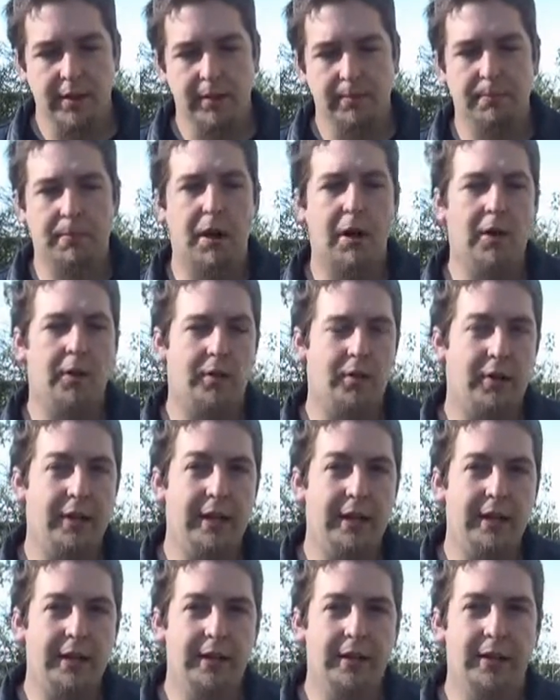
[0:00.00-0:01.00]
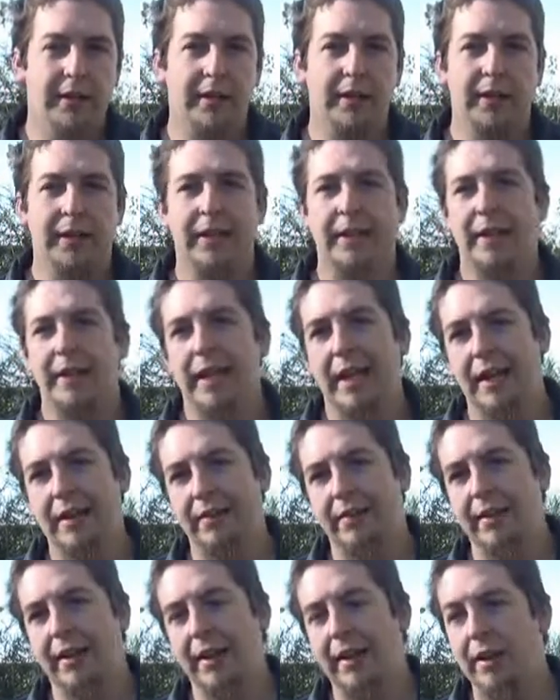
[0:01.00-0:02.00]
bartering and
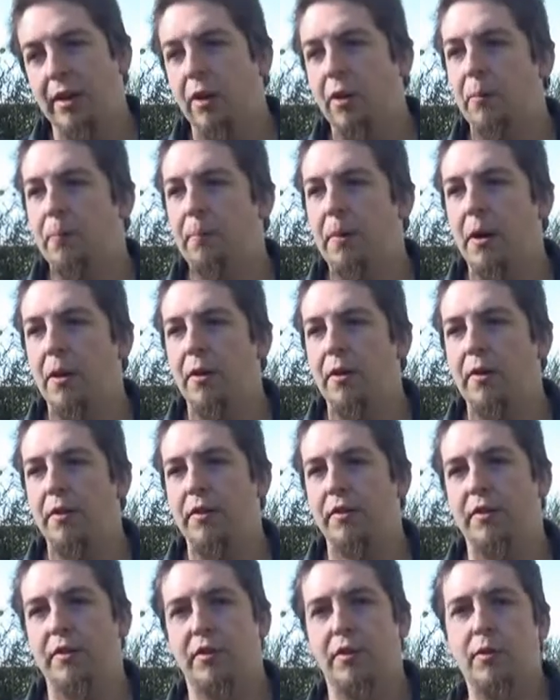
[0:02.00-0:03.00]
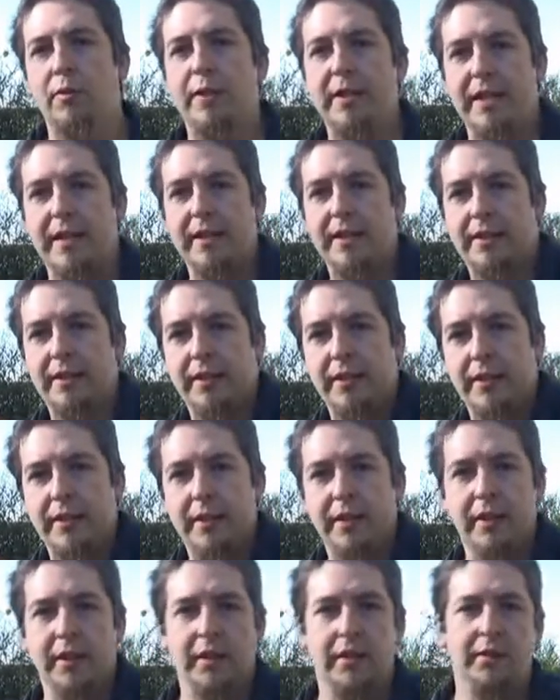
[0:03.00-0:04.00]
selling old parts to get
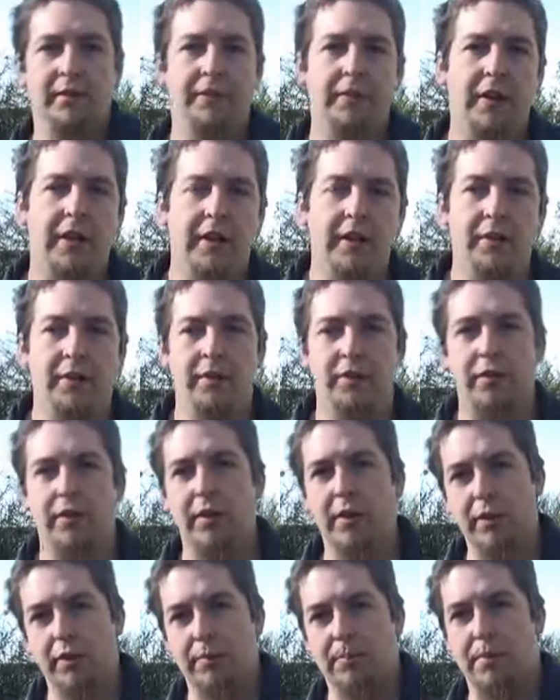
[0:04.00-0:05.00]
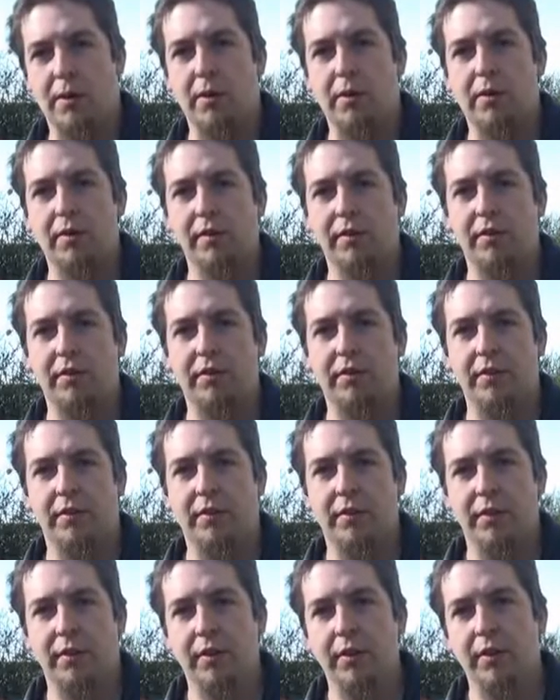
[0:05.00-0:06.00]
funds or other parts
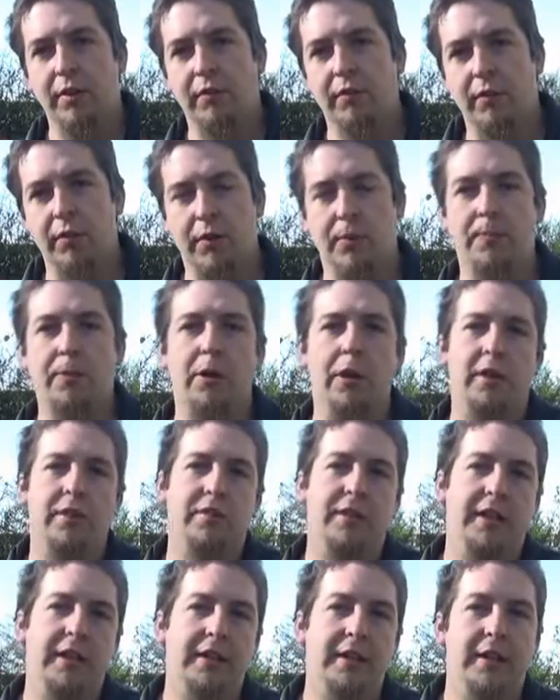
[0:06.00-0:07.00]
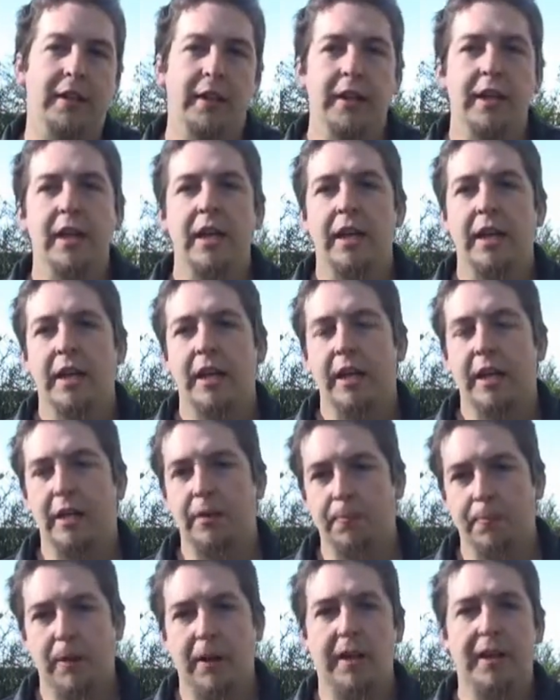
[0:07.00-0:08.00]
for your project is
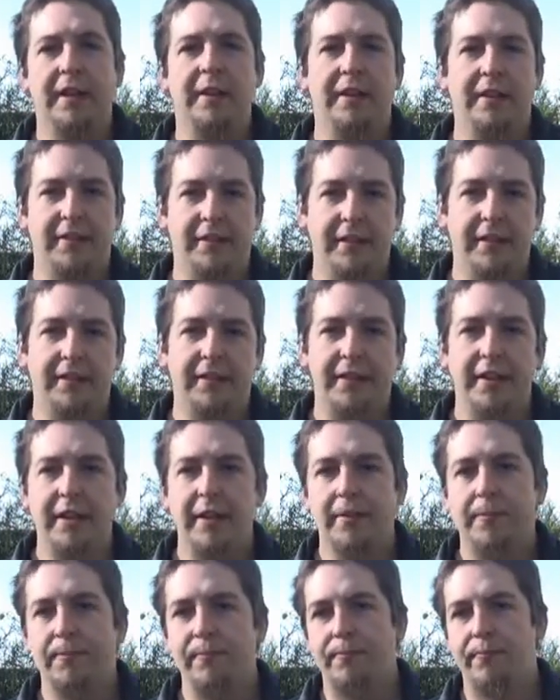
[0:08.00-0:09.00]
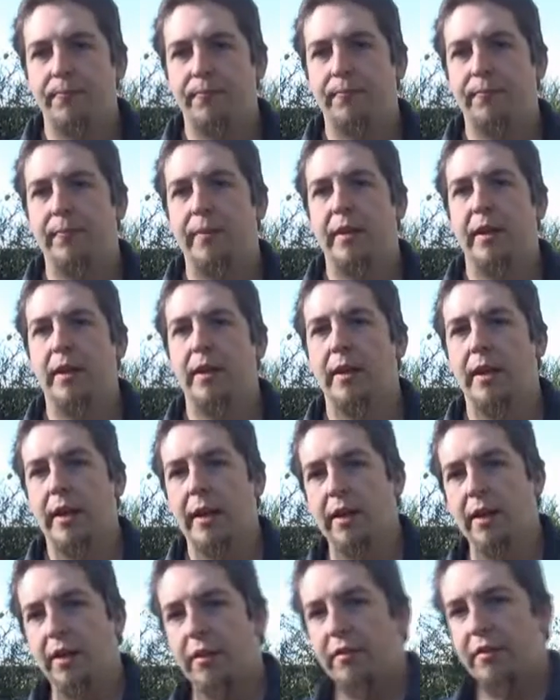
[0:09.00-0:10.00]
probably a necessity.
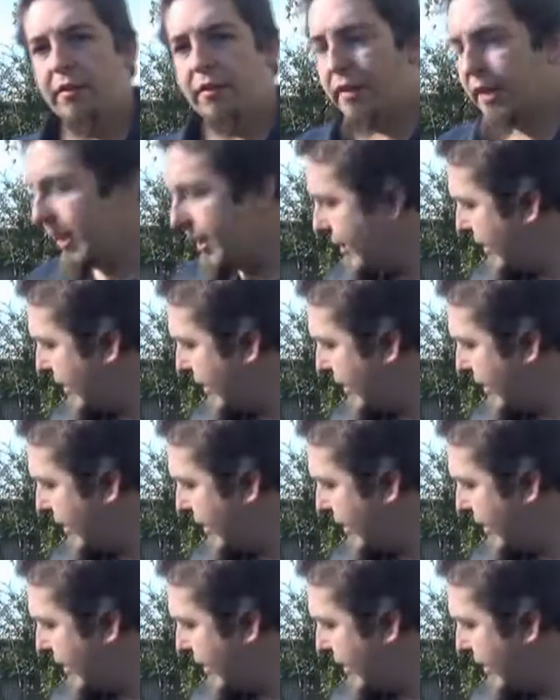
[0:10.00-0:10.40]
And also things